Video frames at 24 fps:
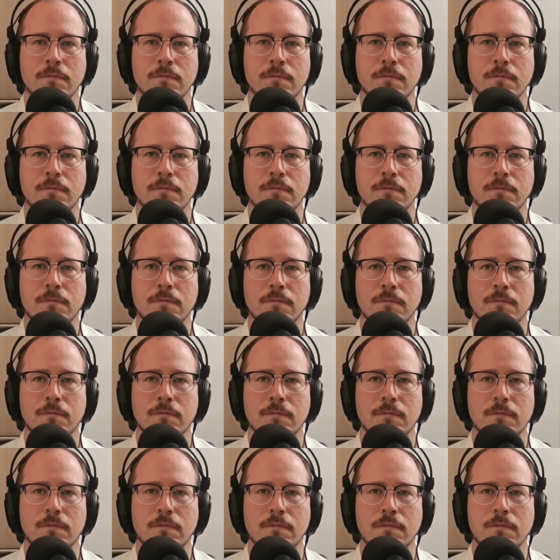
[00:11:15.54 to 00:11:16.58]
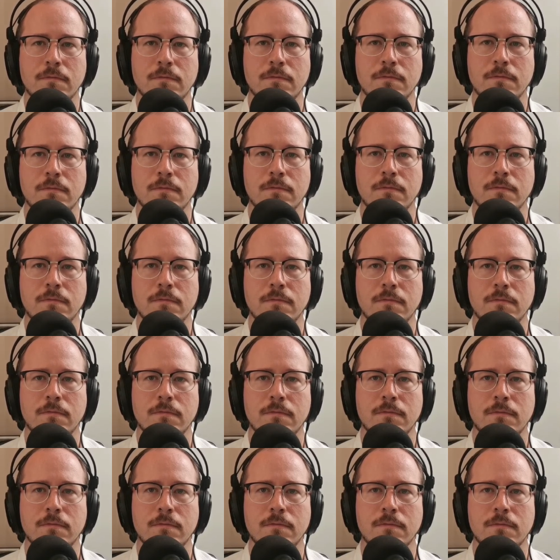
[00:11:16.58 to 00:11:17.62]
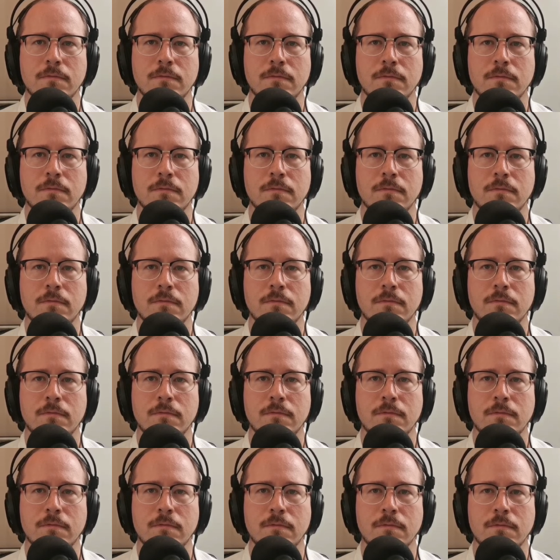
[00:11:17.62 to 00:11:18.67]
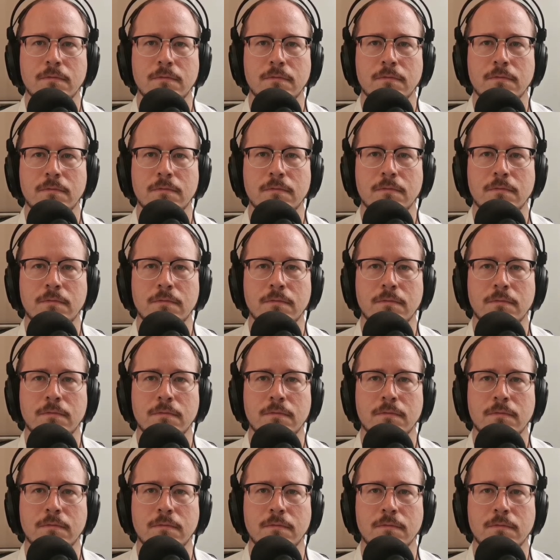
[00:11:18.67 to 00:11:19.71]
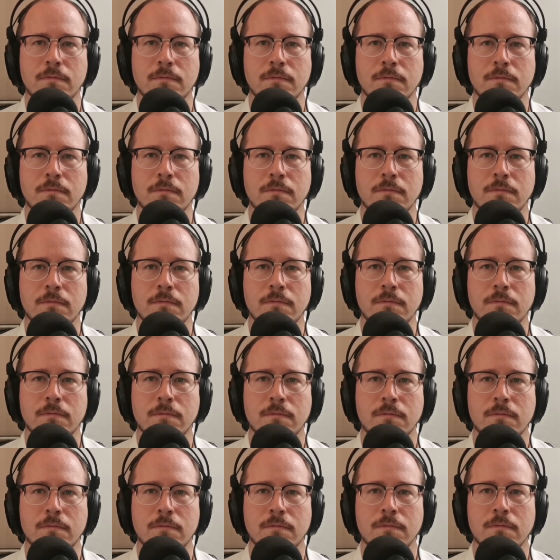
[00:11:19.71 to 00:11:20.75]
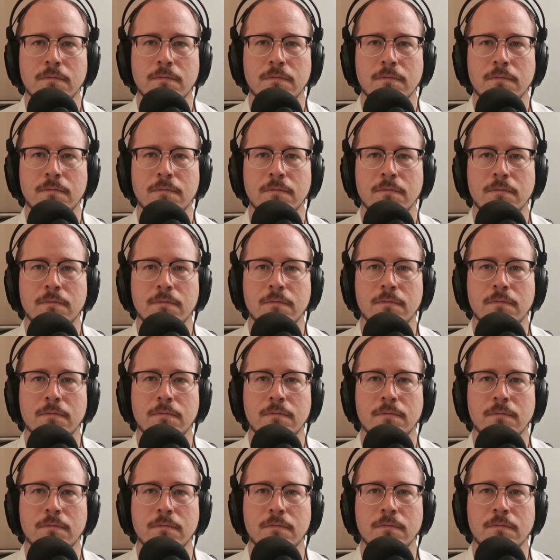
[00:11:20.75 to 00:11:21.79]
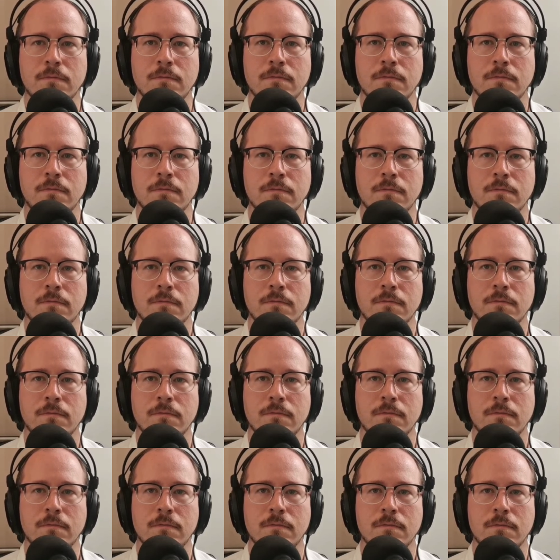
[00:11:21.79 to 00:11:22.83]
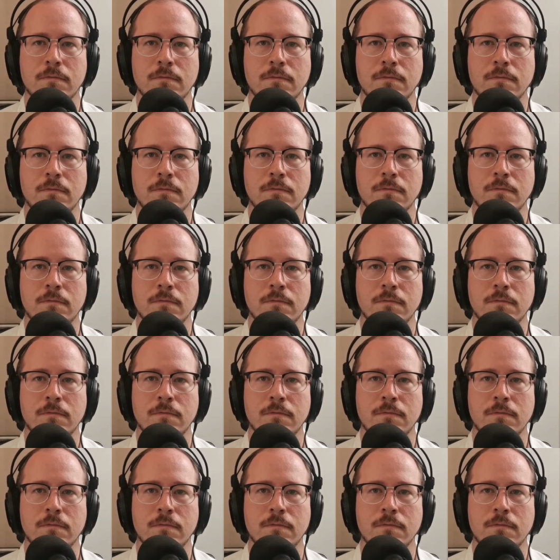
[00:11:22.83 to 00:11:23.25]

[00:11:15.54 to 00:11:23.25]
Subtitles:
(not speaking)